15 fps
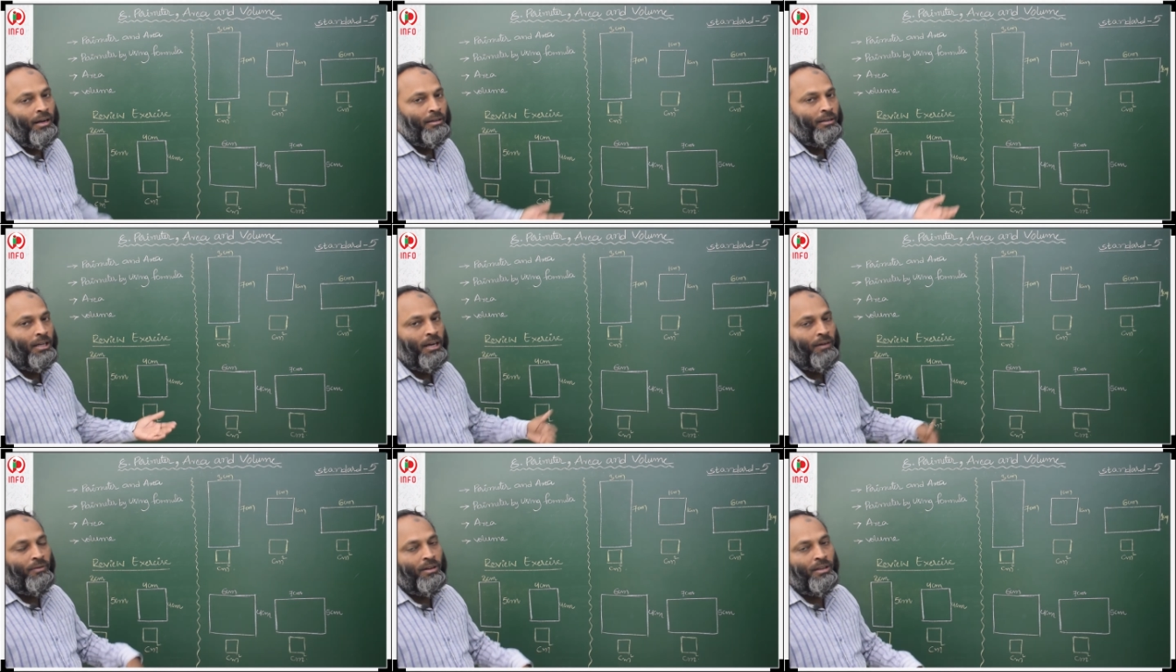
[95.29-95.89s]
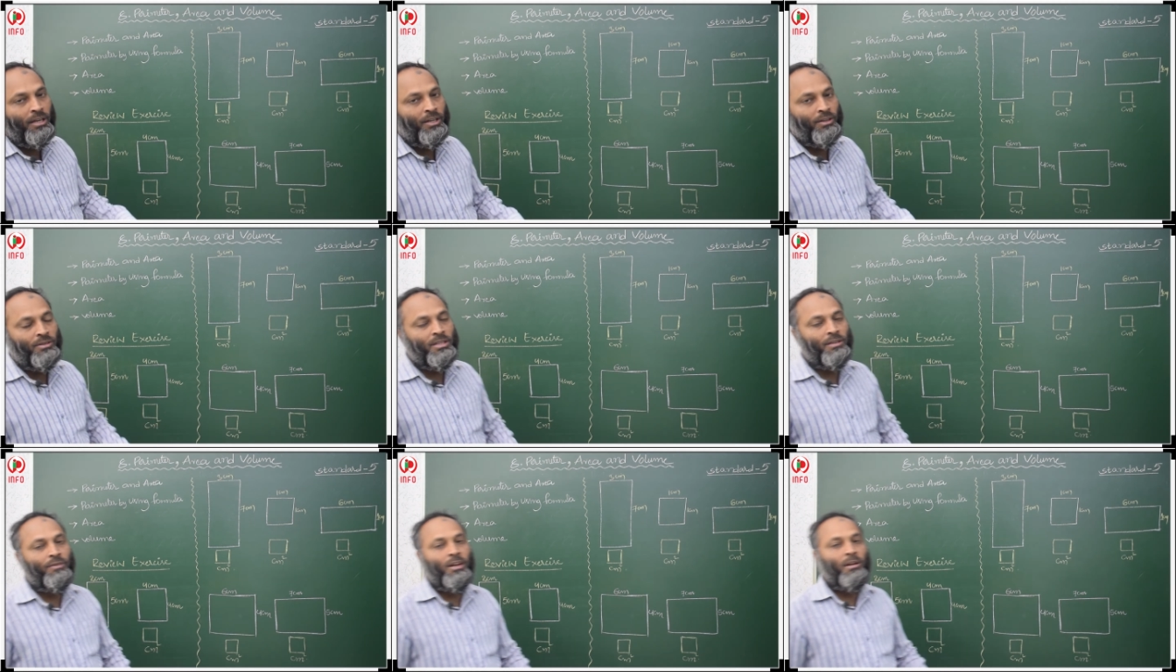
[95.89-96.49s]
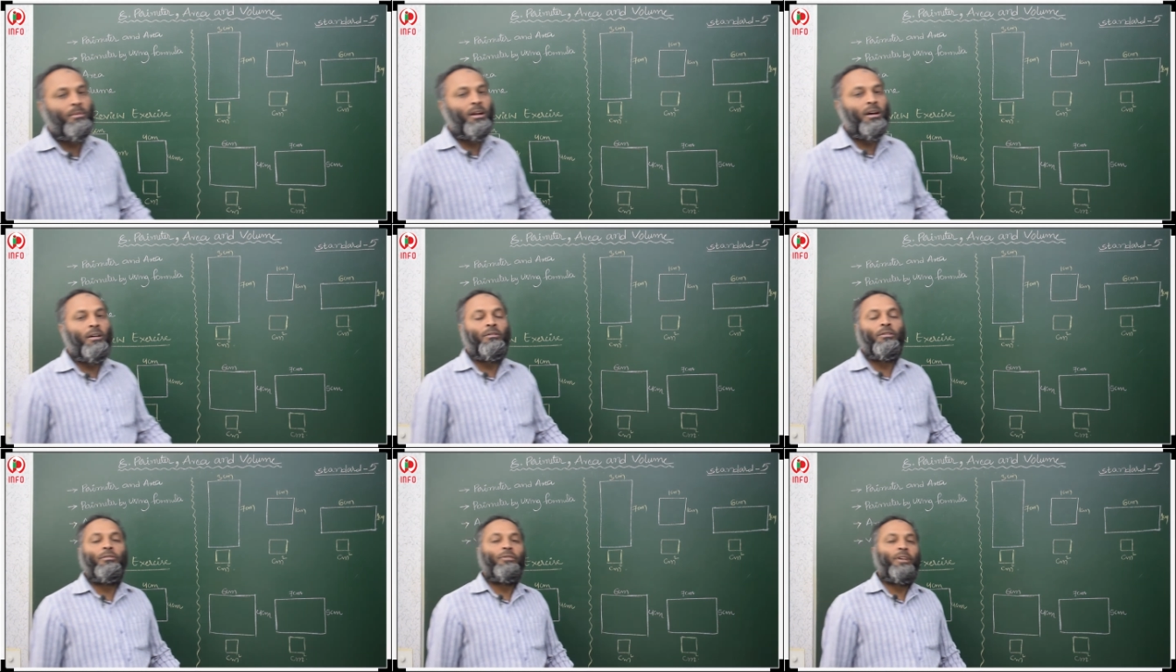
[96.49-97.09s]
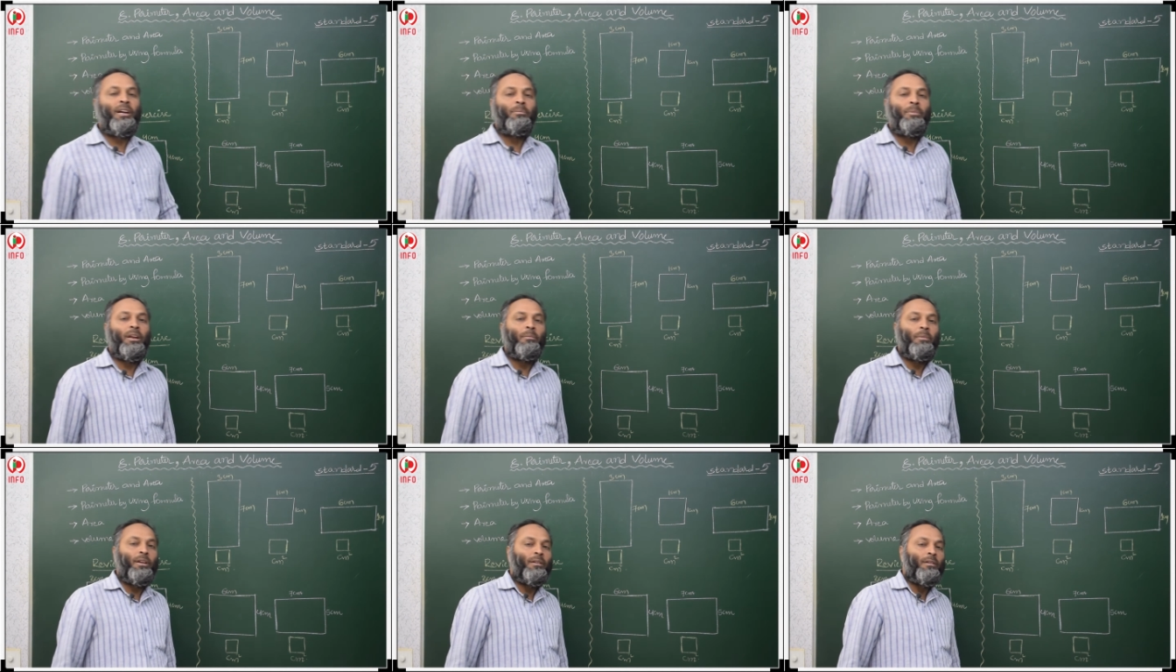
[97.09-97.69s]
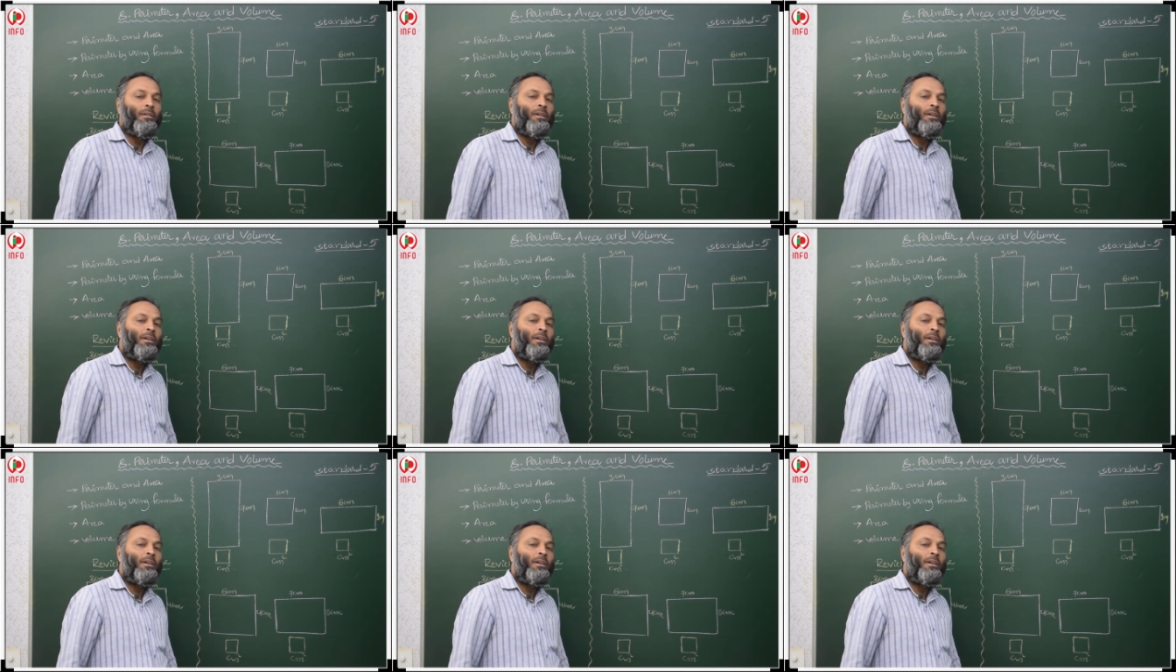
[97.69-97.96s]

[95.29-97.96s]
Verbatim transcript: Then after that using formula how to find perimeter,